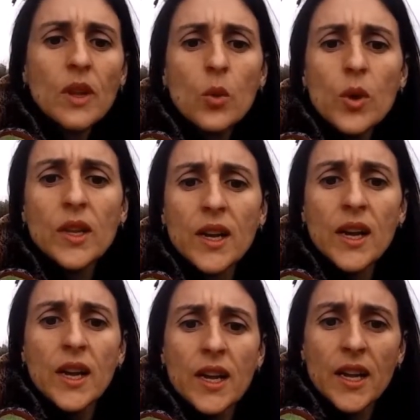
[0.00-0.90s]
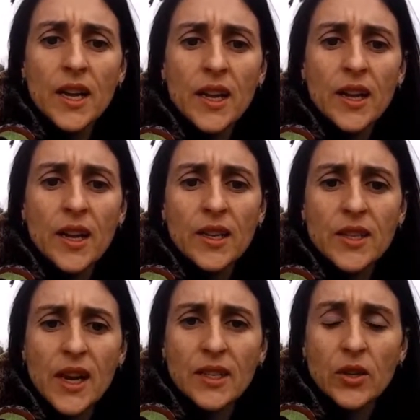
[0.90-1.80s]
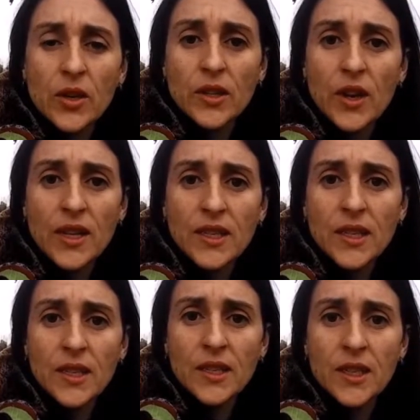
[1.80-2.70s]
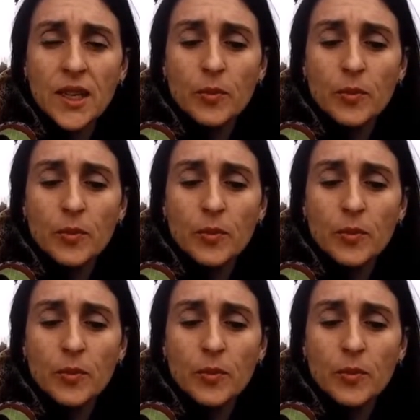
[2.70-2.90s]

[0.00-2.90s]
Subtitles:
with a scattered resident